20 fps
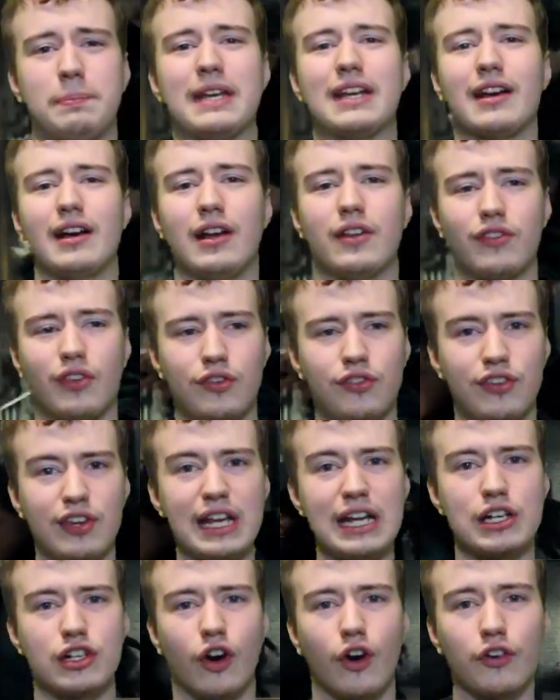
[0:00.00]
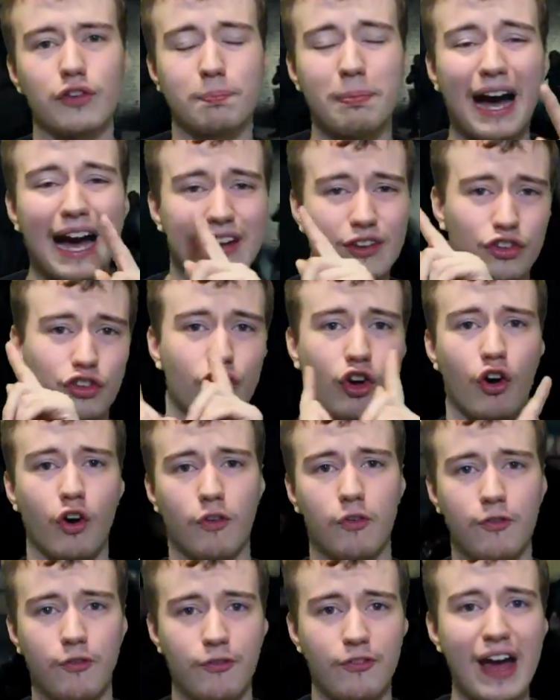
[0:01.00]
because the scene goes by so
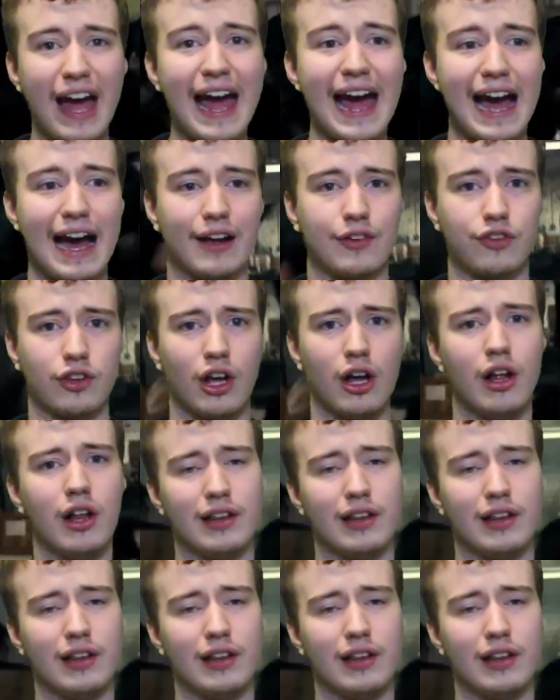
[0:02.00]
fast.